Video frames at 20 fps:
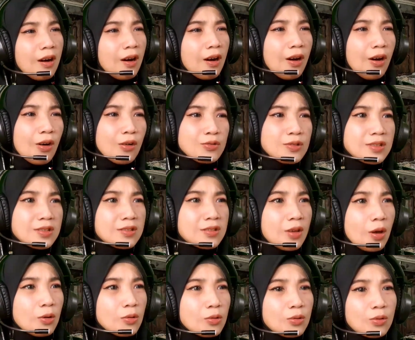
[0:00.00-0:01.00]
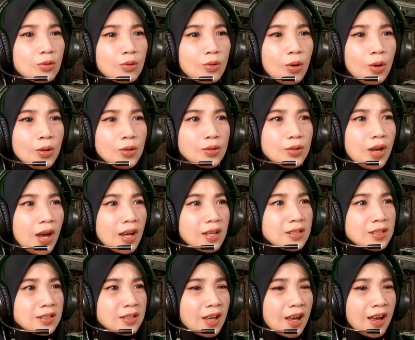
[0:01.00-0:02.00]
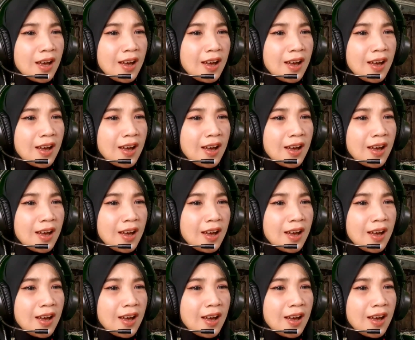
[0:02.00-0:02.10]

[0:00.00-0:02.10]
Oh, so cool, guys.